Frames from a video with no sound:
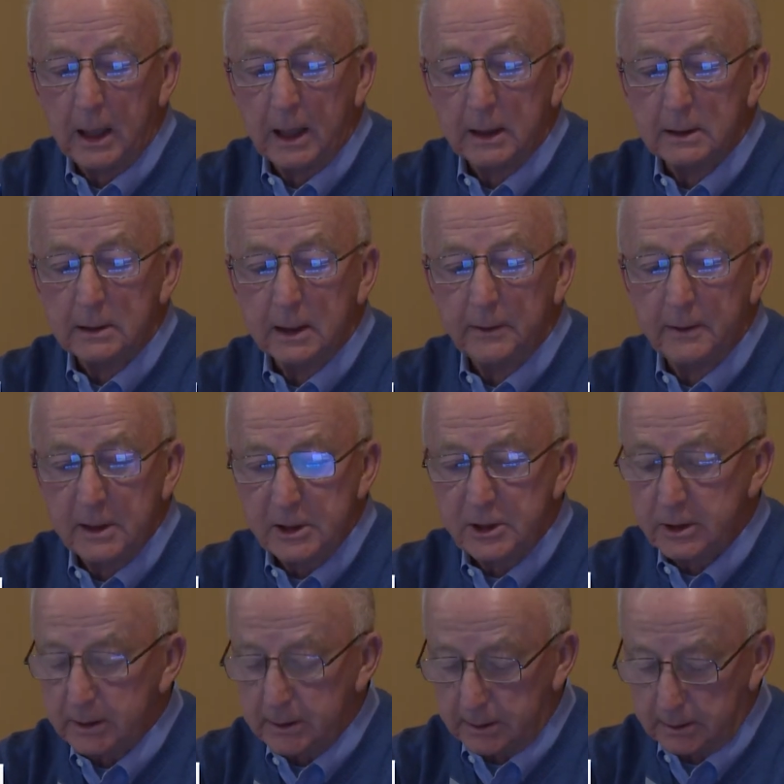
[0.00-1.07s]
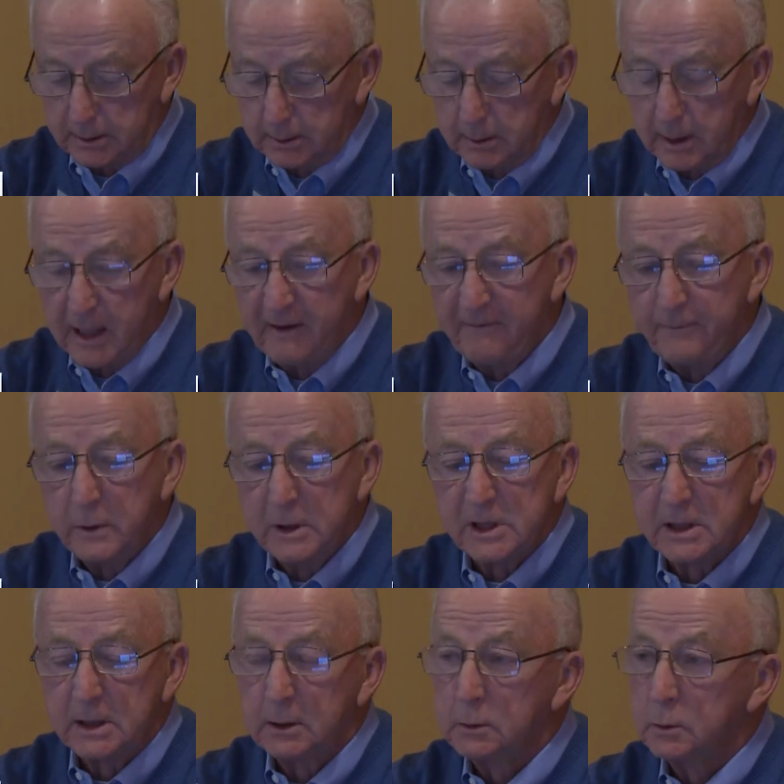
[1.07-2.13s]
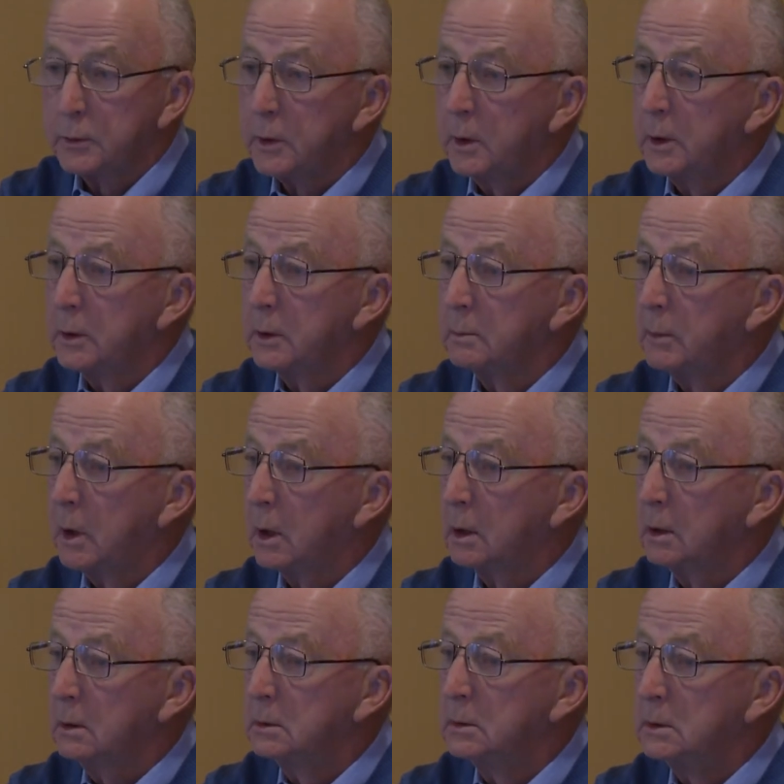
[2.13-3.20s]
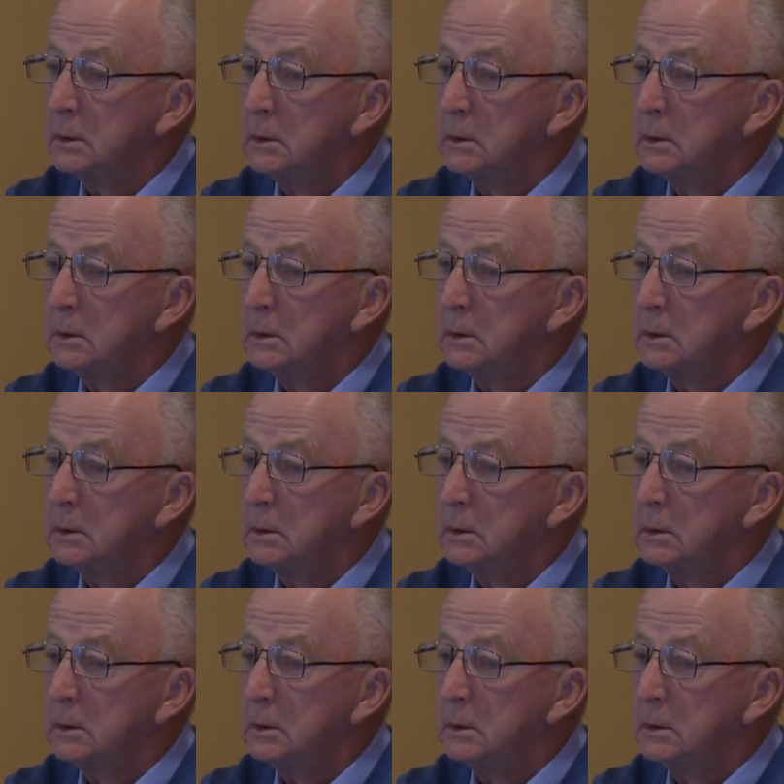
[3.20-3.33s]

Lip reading: And this year, every single Toyota model,